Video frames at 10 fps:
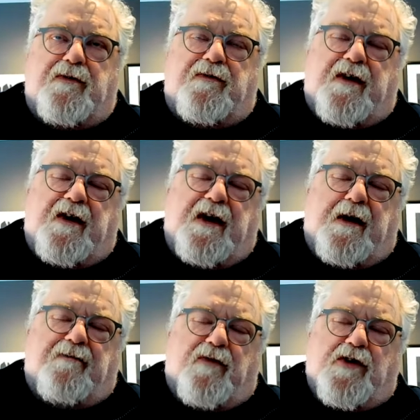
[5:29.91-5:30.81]
was very
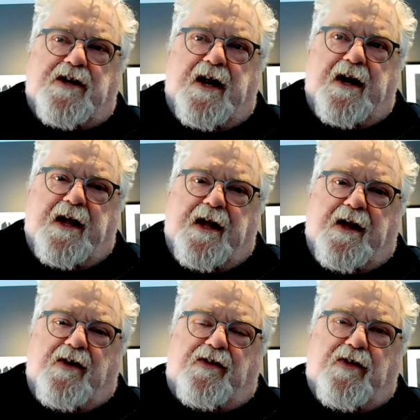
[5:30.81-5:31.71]
unfortunate.
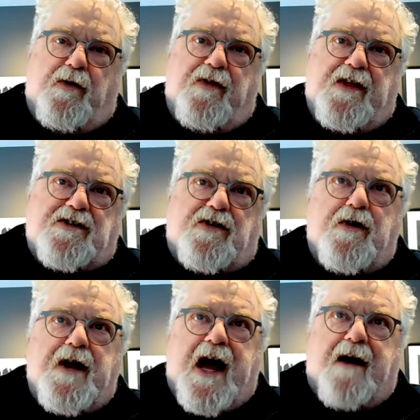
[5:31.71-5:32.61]
So this
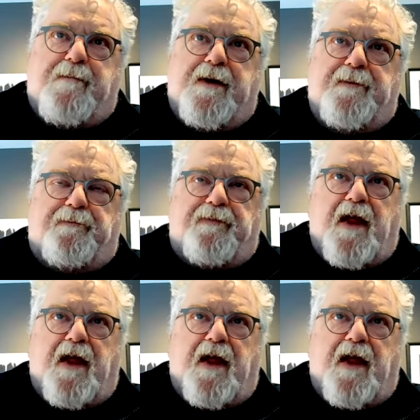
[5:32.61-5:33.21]
could happen.